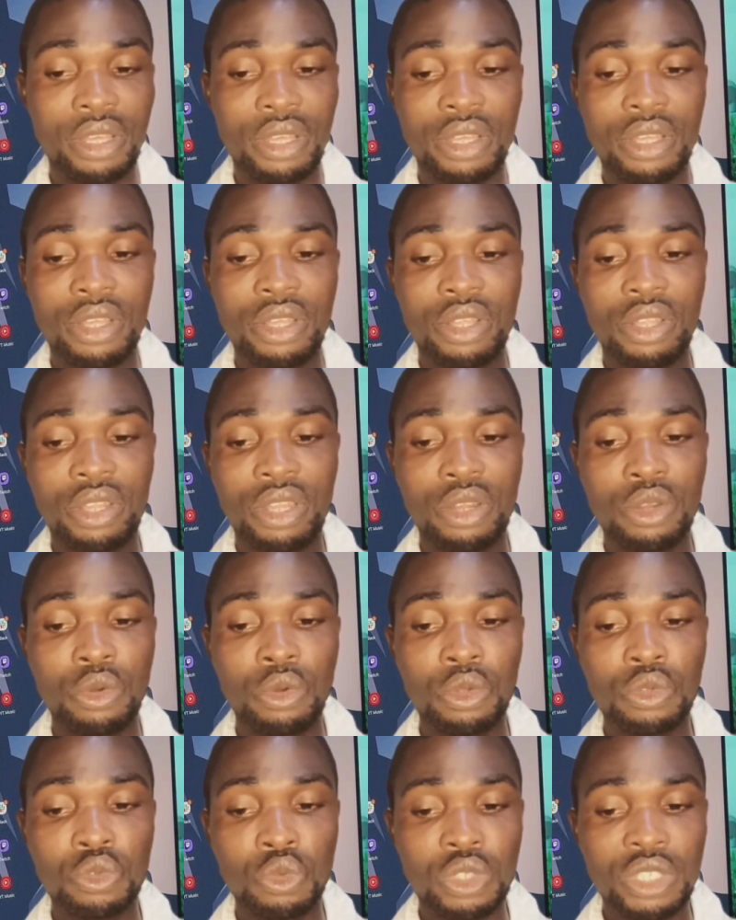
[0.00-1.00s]
here. Then you
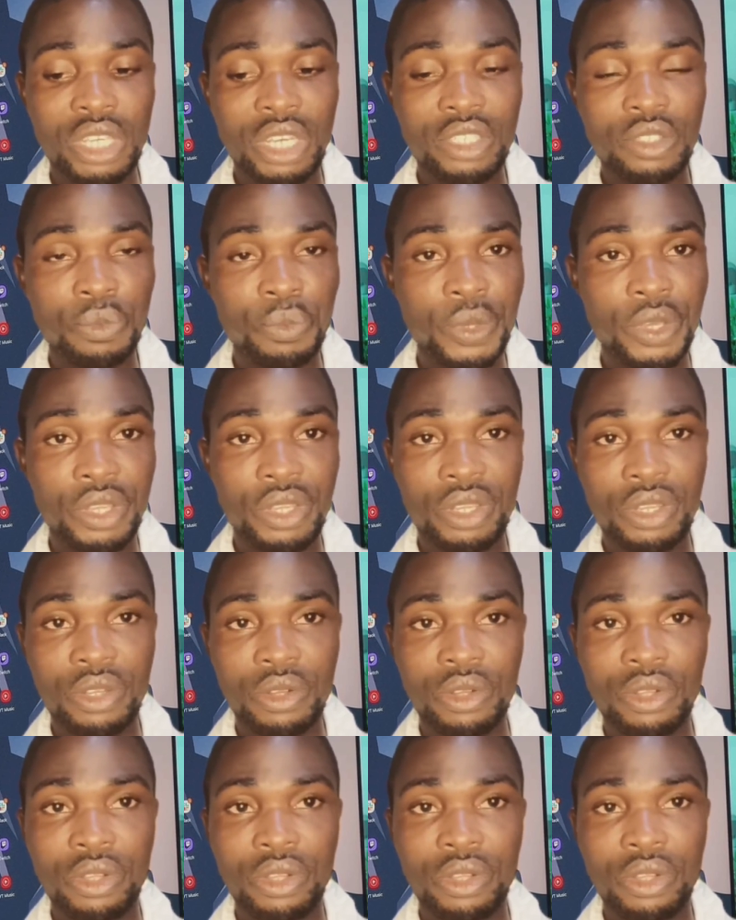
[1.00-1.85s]
go to change pin,